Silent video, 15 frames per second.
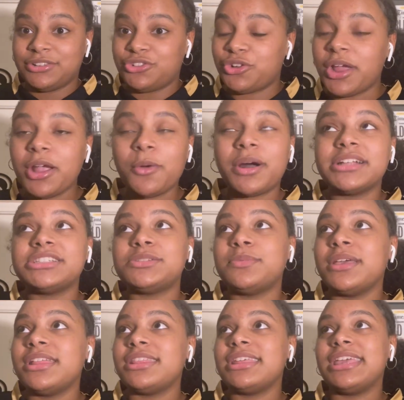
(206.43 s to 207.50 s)
Tre'Quan
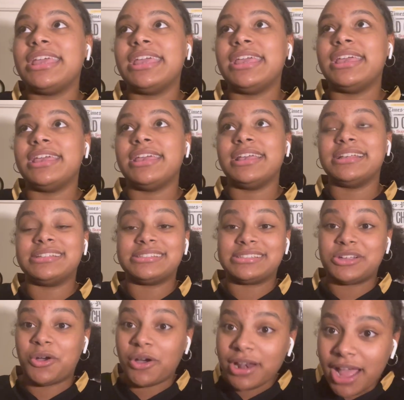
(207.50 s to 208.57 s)
Smith, he
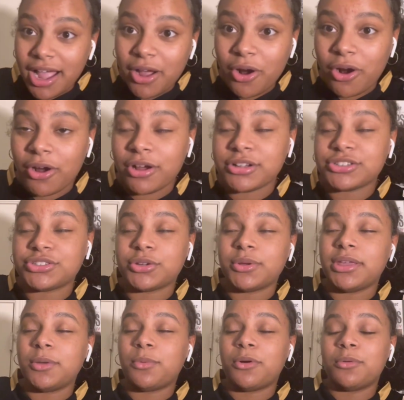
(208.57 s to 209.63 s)
is on IR,
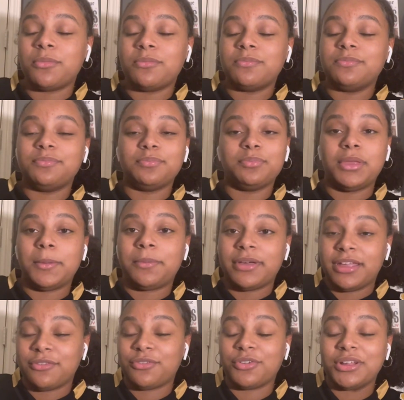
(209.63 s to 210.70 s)
so he won't be
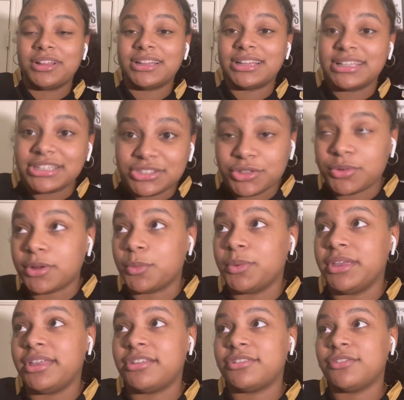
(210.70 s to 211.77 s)
playing for at least 3
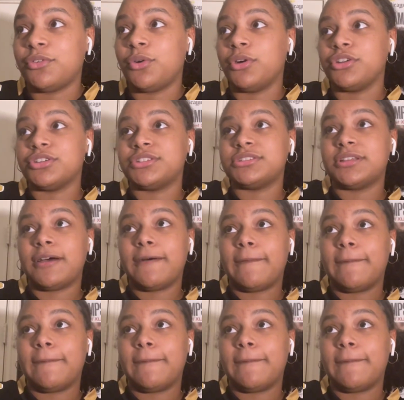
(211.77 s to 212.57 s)
weeks. Of course,